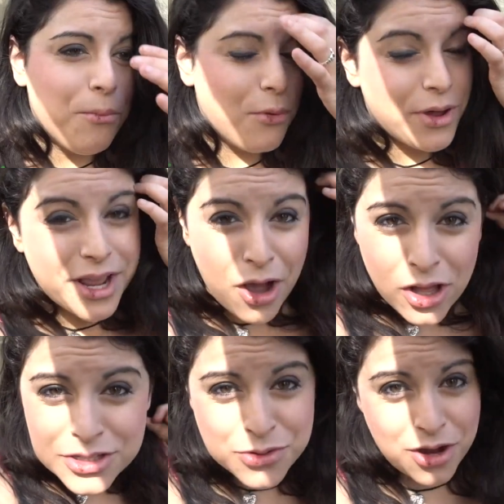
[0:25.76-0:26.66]
But what I
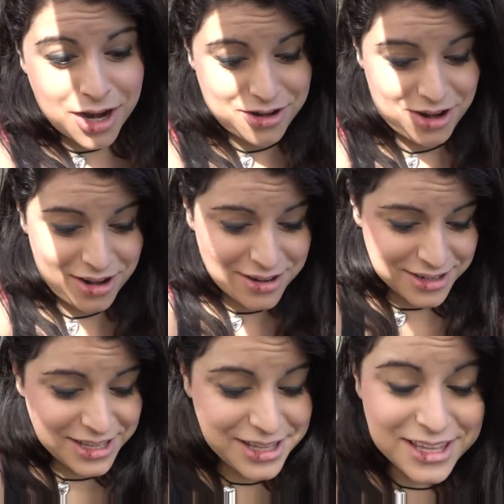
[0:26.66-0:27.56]
also got her
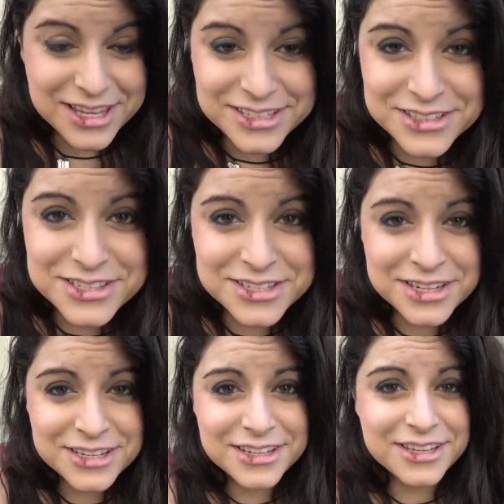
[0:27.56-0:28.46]
is
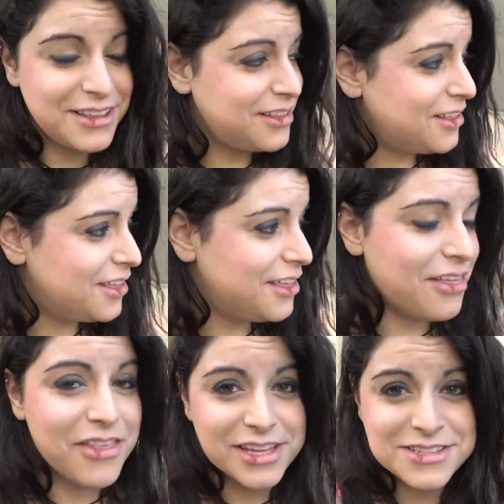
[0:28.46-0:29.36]

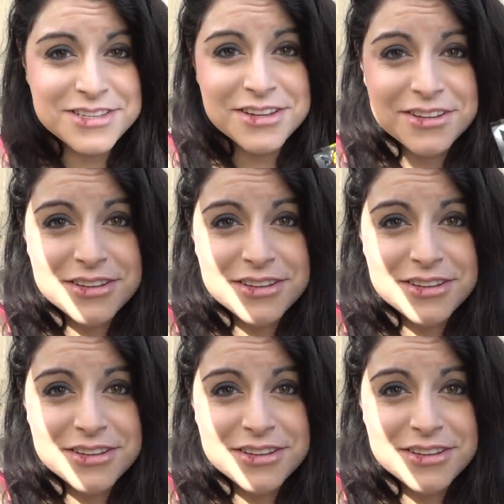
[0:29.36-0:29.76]
this.